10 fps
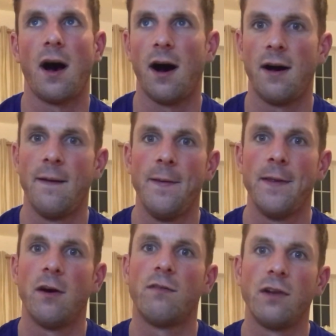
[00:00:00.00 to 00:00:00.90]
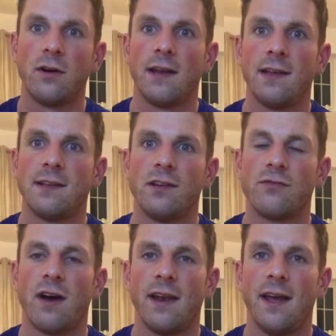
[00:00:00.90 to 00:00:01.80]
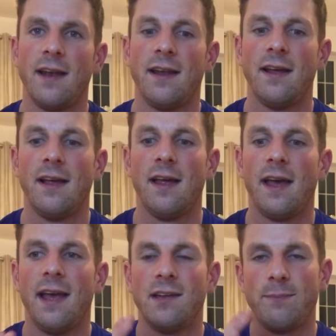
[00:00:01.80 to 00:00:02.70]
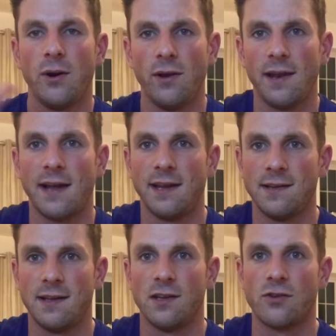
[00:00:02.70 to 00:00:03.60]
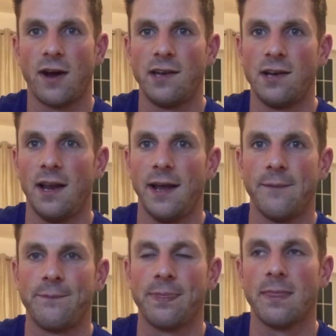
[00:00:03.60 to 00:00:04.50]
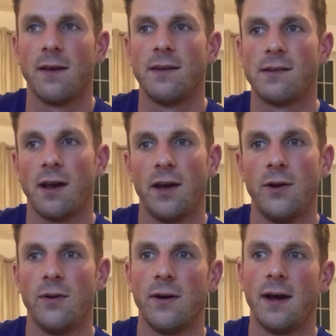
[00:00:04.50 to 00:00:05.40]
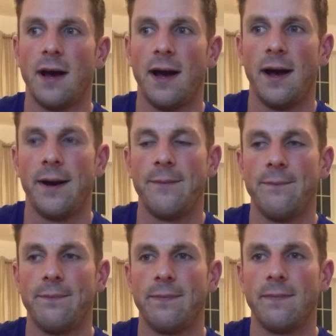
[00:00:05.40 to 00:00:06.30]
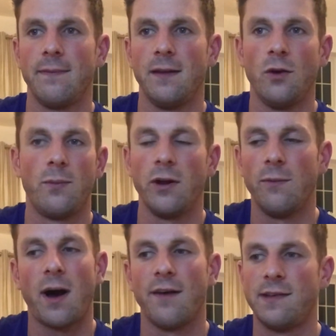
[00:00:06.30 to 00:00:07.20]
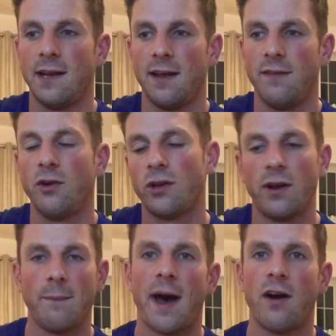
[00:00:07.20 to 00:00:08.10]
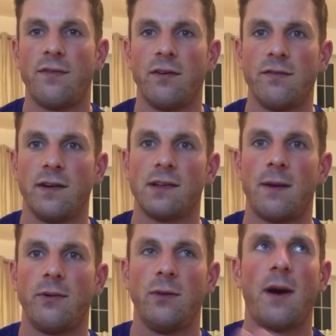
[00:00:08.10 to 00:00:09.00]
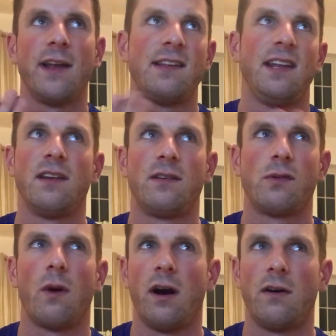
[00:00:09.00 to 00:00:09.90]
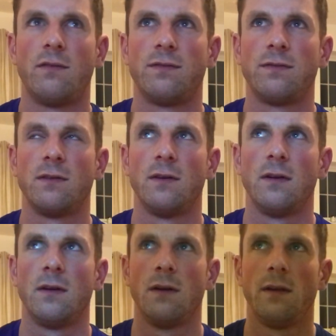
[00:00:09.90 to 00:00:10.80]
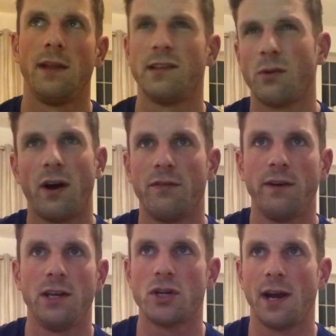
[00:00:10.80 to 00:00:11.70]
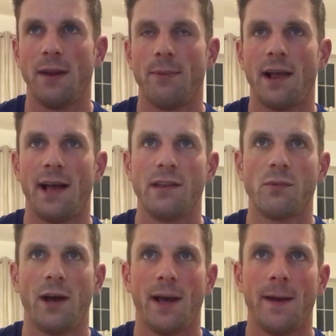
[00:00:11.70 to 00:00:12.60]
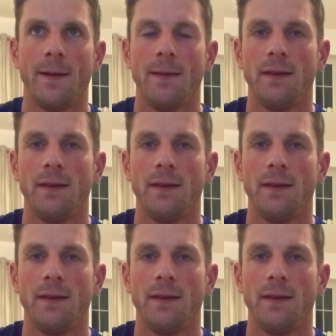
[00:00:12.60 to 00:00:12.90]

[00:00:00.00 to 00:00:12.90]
part of long distance running, is building that distance gradually. So you might have seen it, if you're doing a marathon, for example, you might see there's 12-week training plans where